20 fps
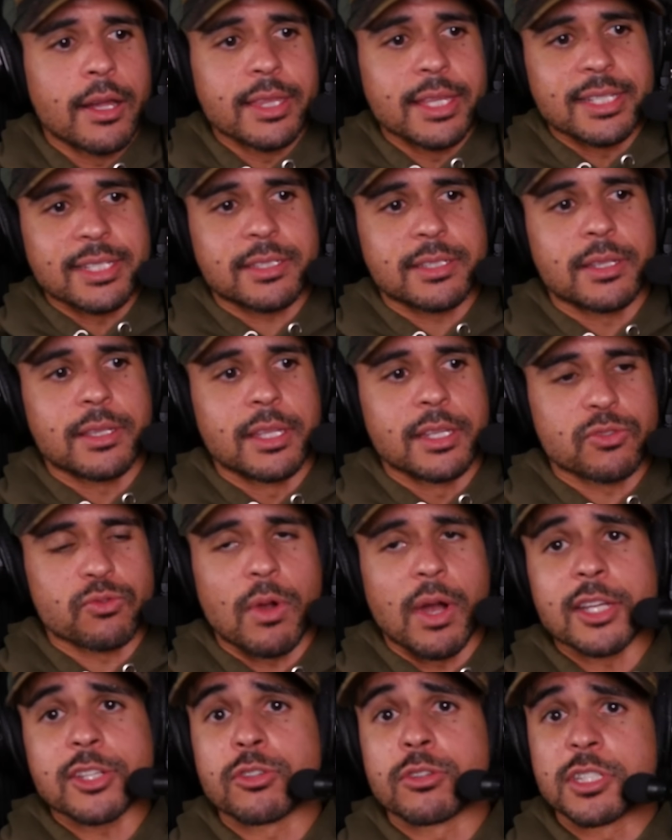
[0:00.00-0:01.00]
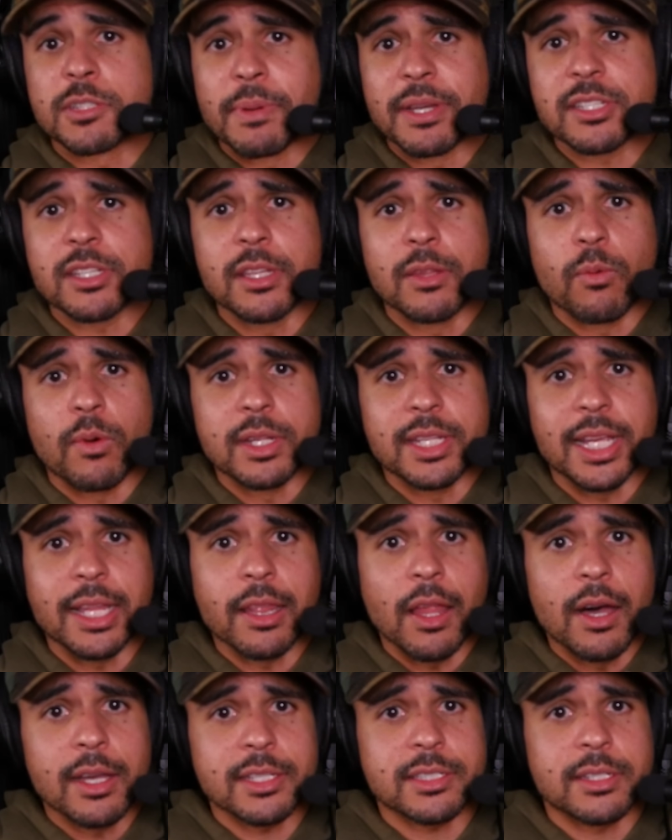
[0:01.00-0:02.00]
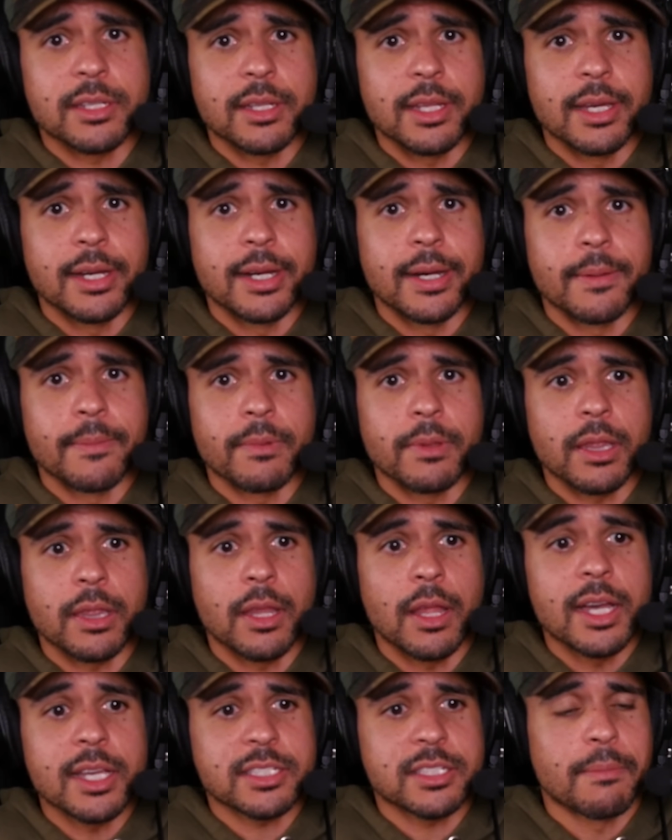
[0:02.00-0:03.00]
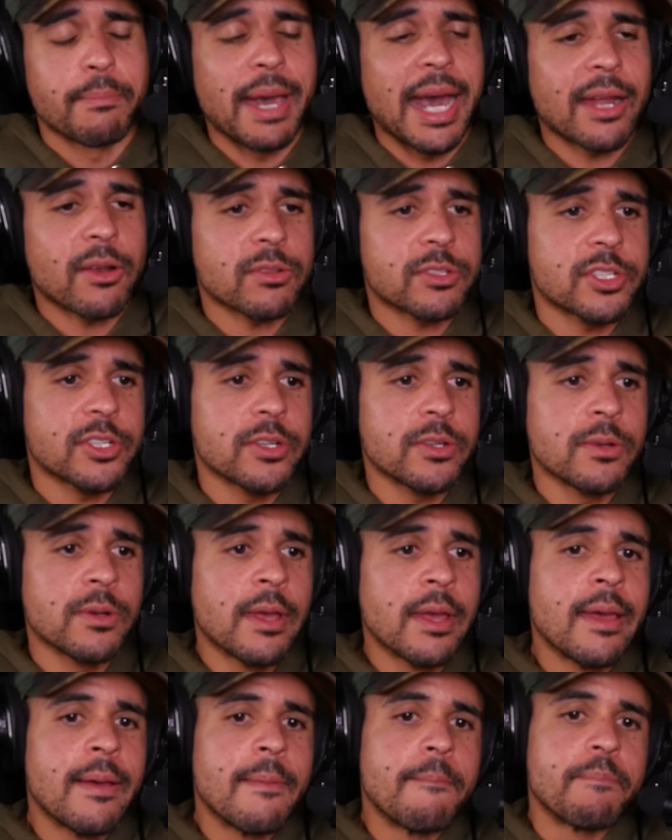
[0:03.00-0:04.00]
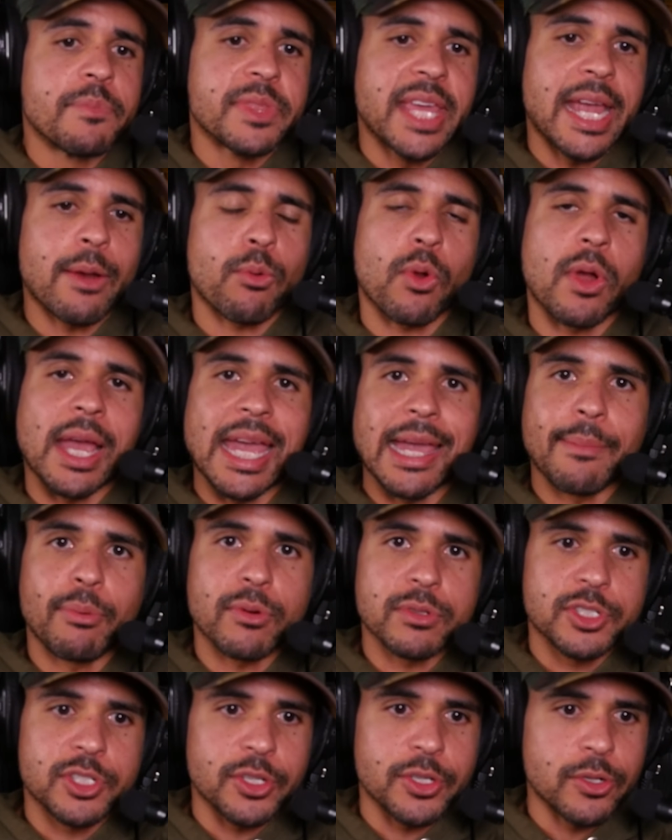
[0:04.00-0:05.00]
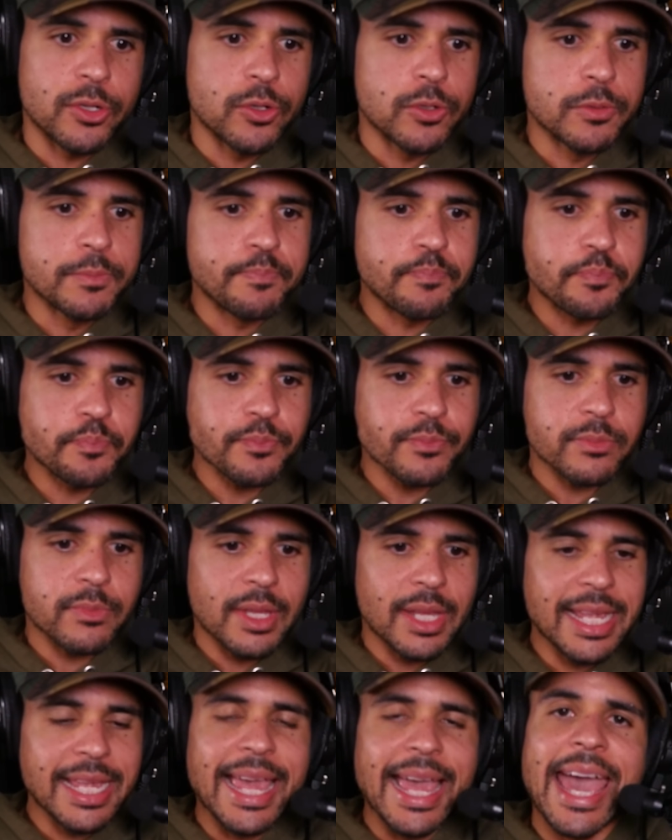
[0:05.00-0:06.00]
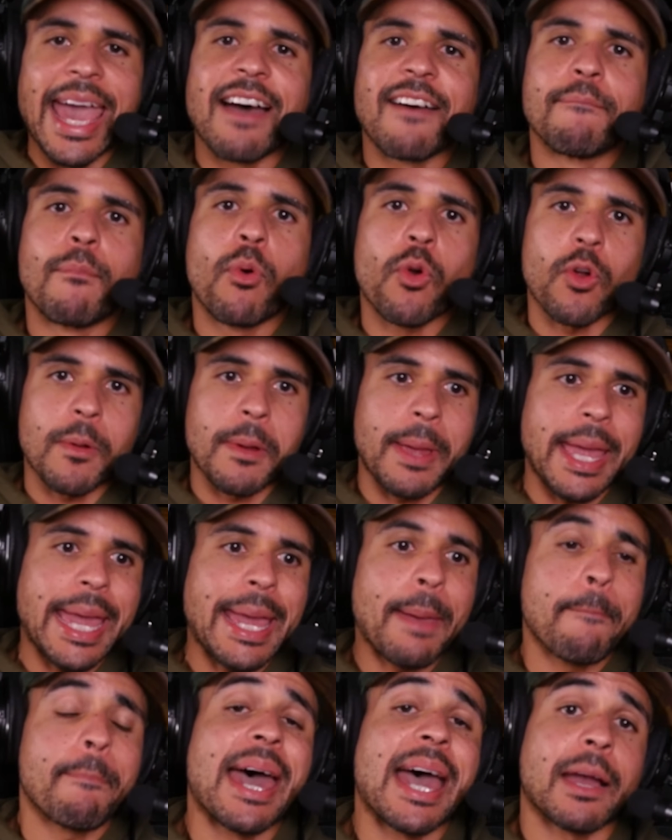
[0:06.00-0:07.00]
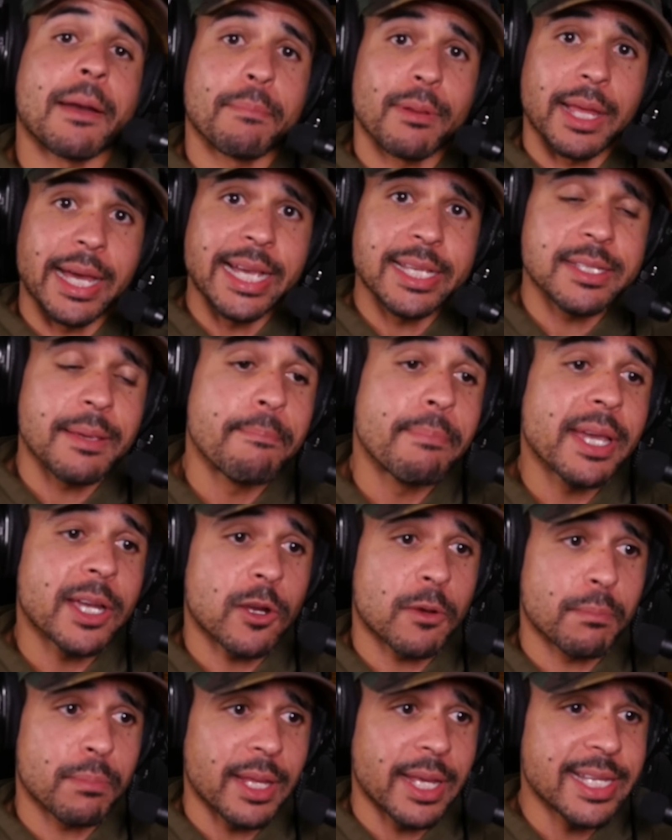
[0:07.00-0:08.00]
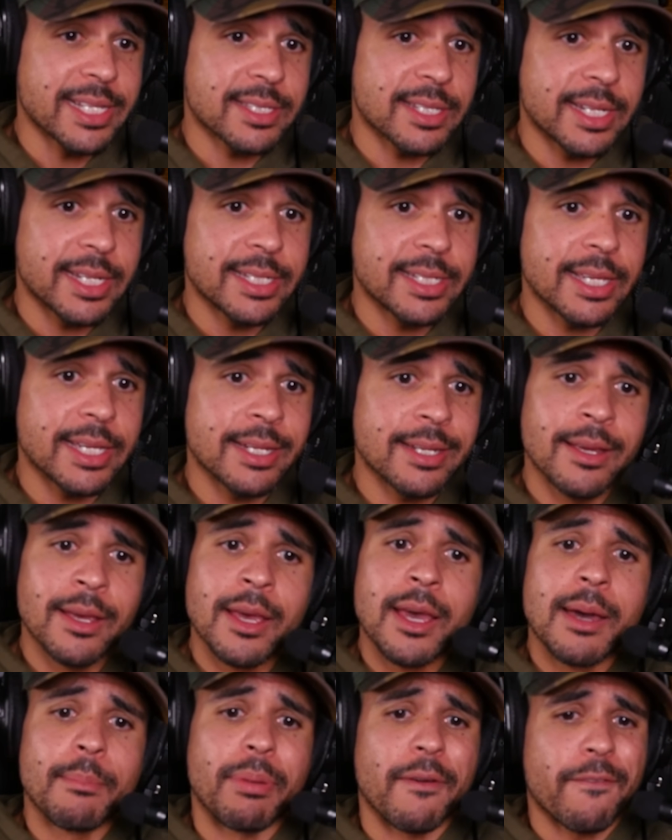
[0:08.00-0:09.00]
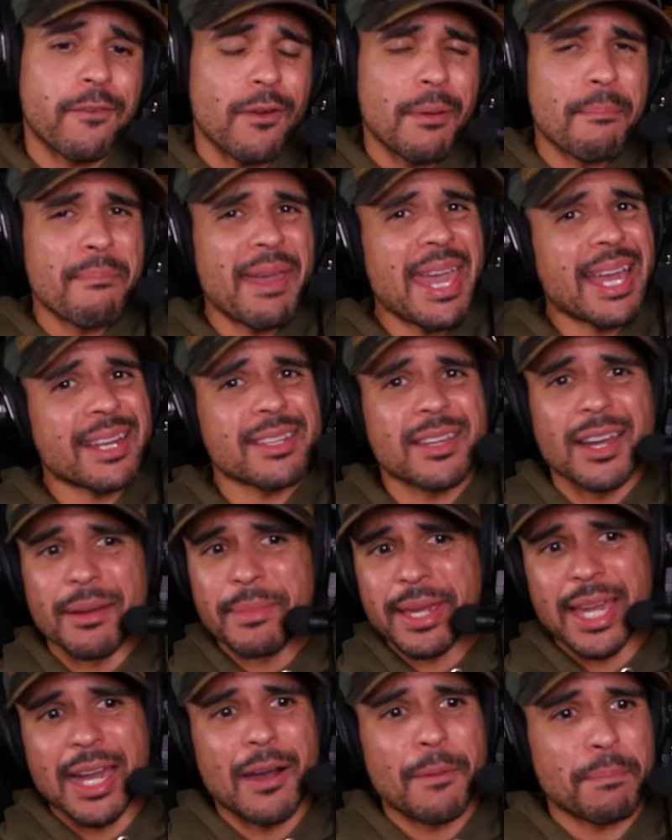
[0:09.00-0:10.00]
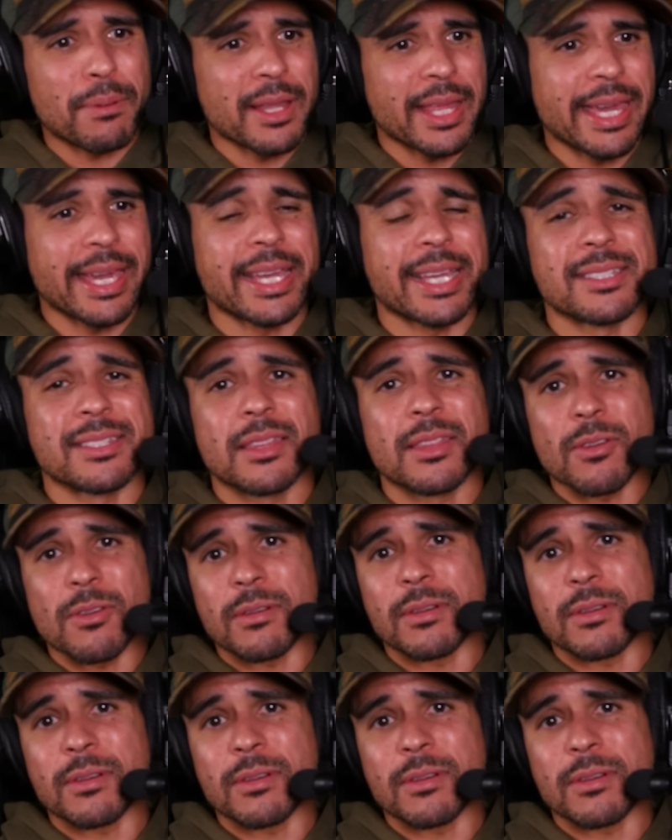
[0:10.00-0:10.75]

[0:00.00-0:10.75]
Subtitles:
this roster, especially the one he lost the battle to, they were able to have more impact plays and bigger plays than he did. But for a man coming out playing his third